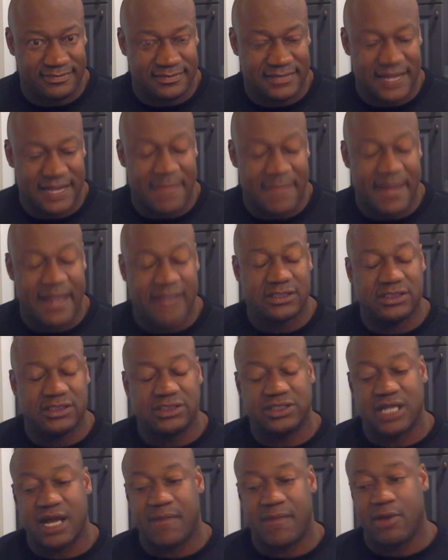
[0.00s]
Now, back to
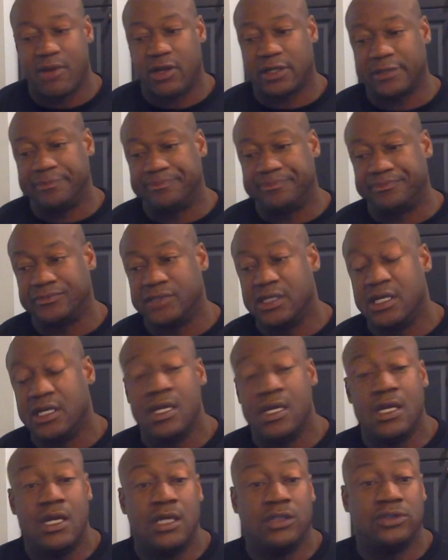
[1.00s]
the job market.
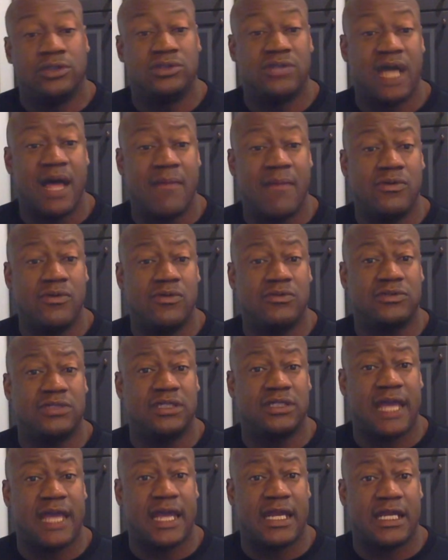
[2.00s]
Do not move
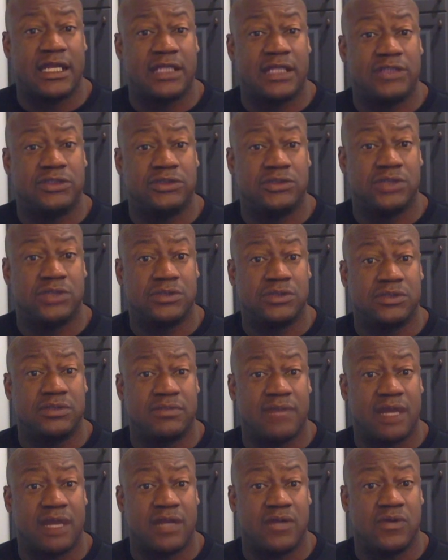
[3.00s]
to Atlanta unless you
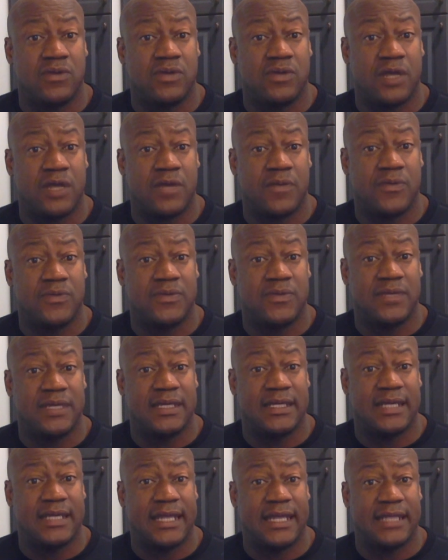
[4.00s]
somebody who can help you
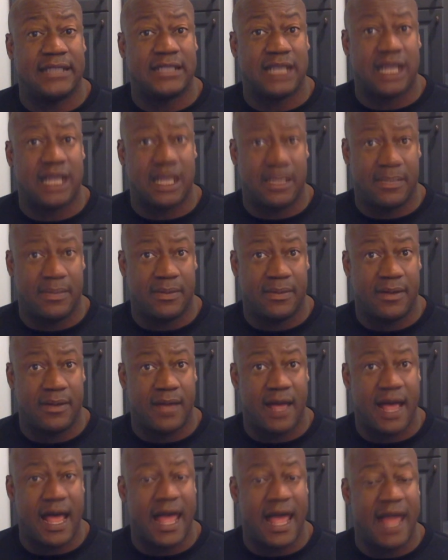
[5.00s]
get a
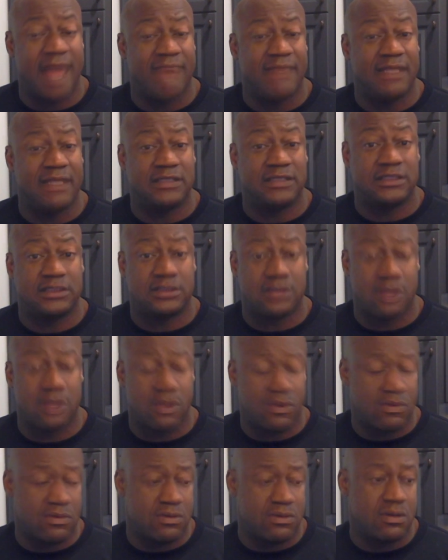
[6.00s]
job. I have met
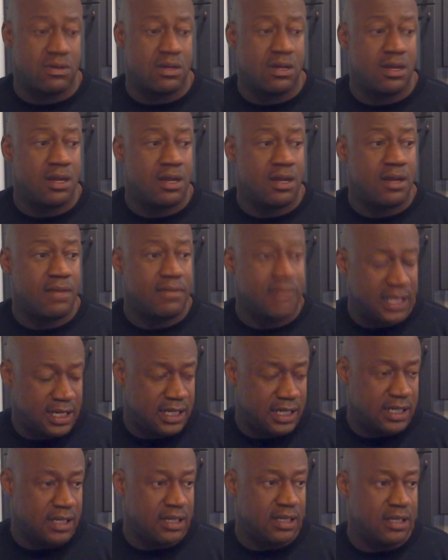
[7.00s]
so
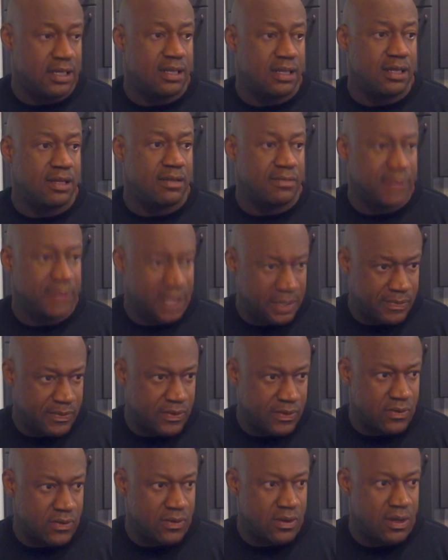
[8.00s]
many
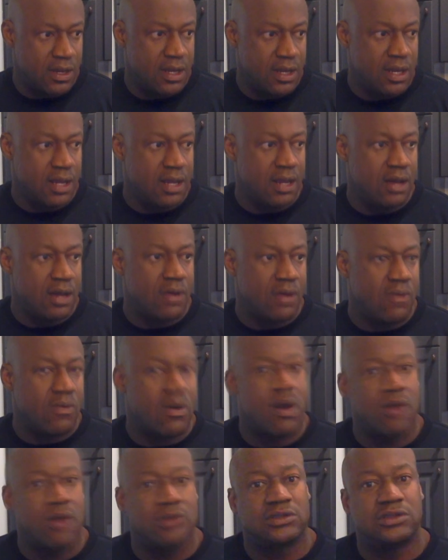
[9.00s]
people.
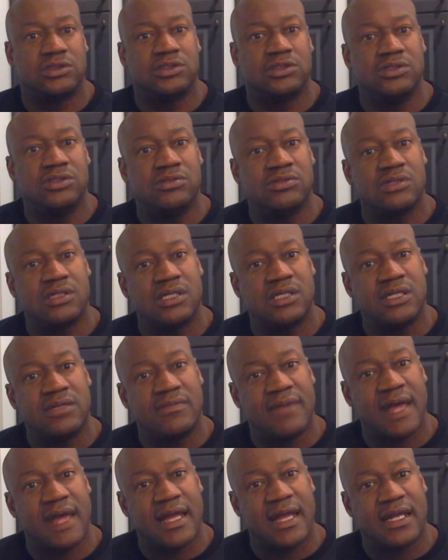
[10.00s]
Walter, do you know
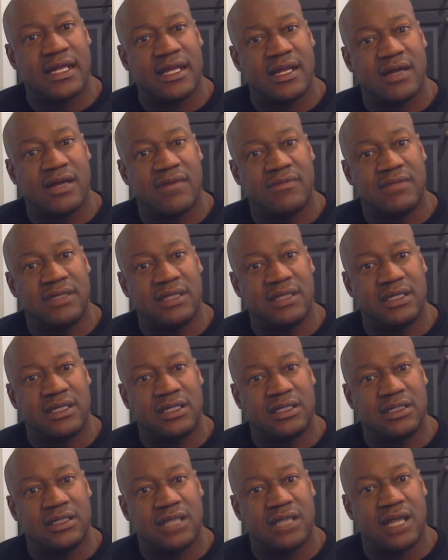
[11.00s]
anybody that can help me
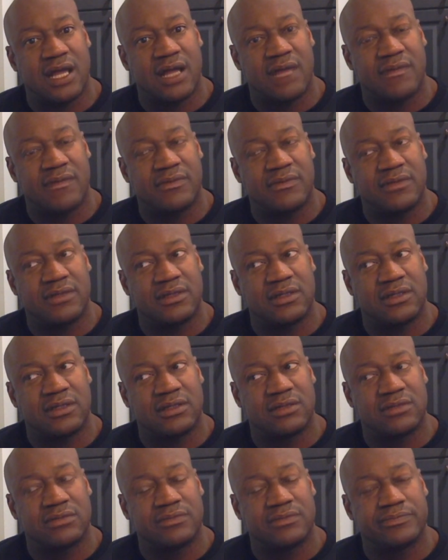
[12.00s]
get a job? I'm
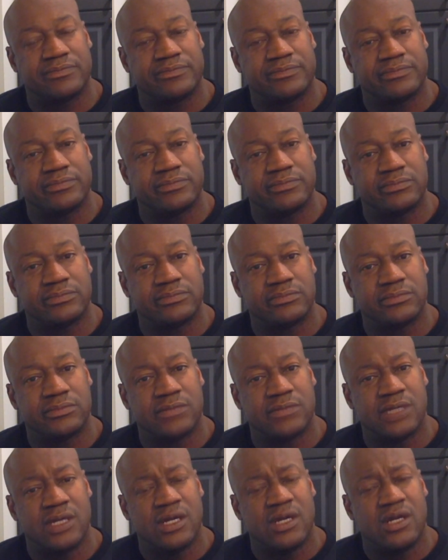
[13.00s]
thinking,
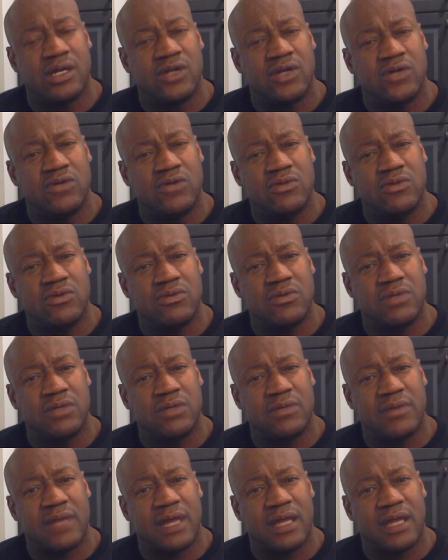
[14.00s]
you moved
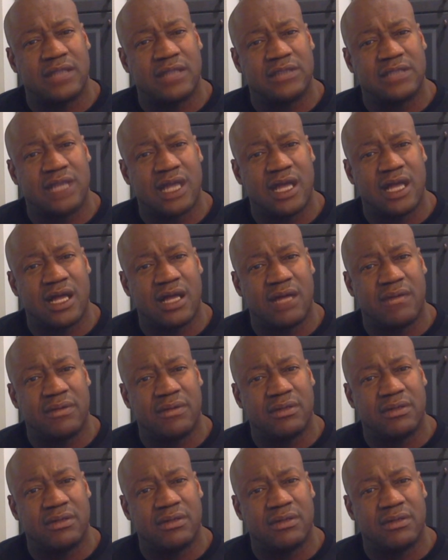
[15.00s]
here without a job.